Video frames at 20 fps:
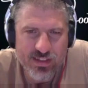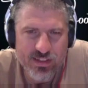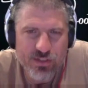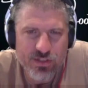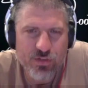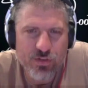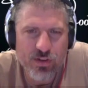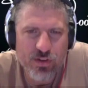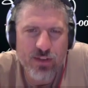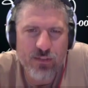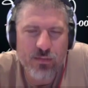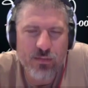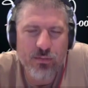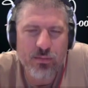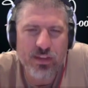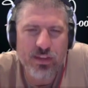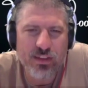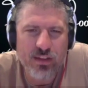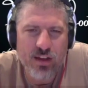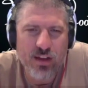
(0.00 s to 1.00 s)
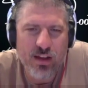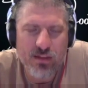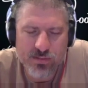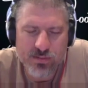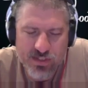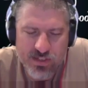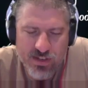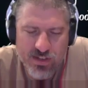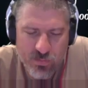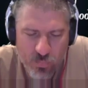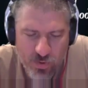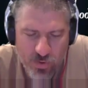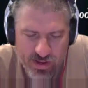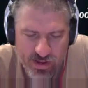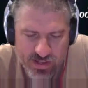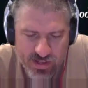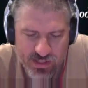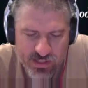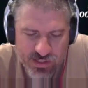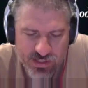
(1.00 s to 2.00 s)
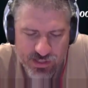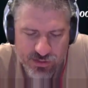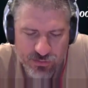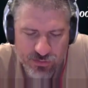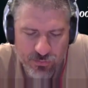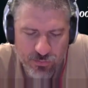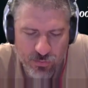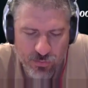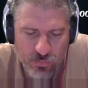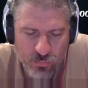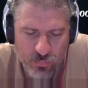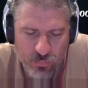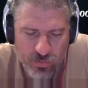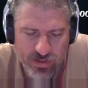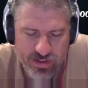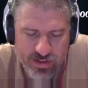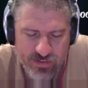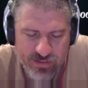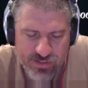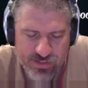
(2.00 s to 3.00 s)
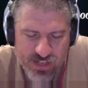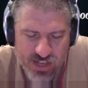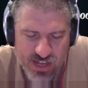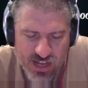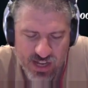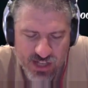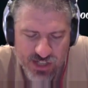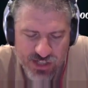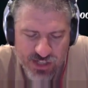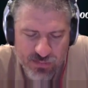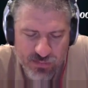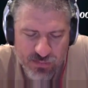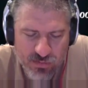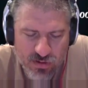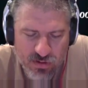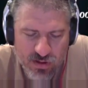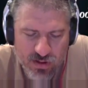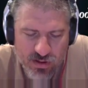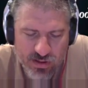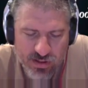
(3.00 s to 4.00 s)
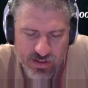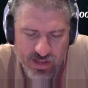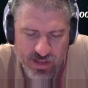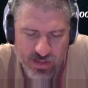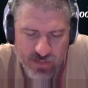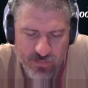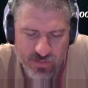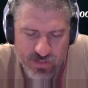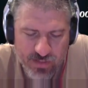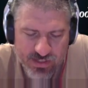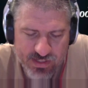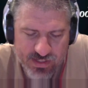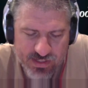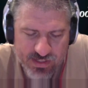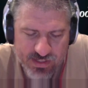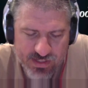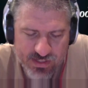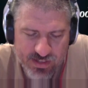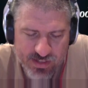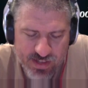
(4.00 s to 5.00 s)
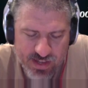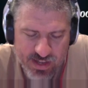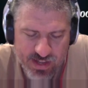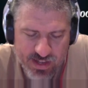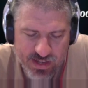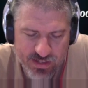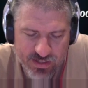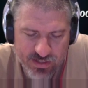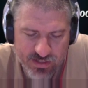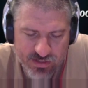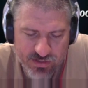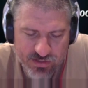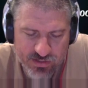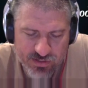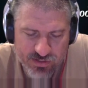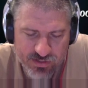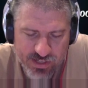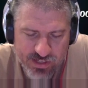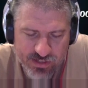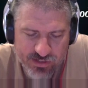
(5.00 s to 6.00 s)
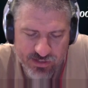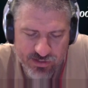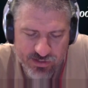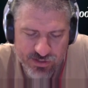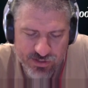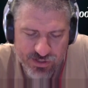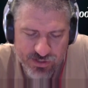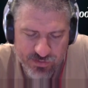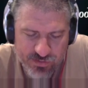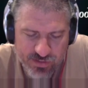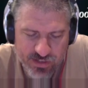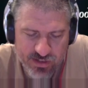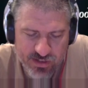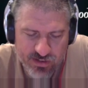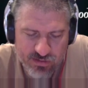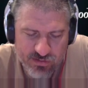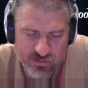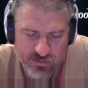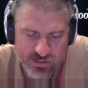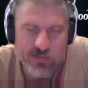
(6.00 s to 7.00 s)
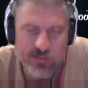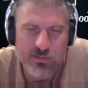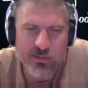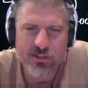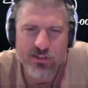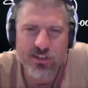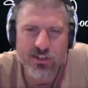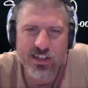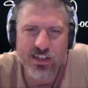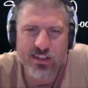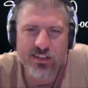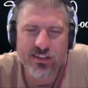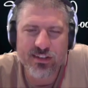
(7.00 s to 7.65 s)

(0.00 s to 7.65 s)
trade would be Thompson and Wiggins for Reeves, Hachimura, Gabe Vincent, and Jalen Hood Shafino? Is that what they're saying?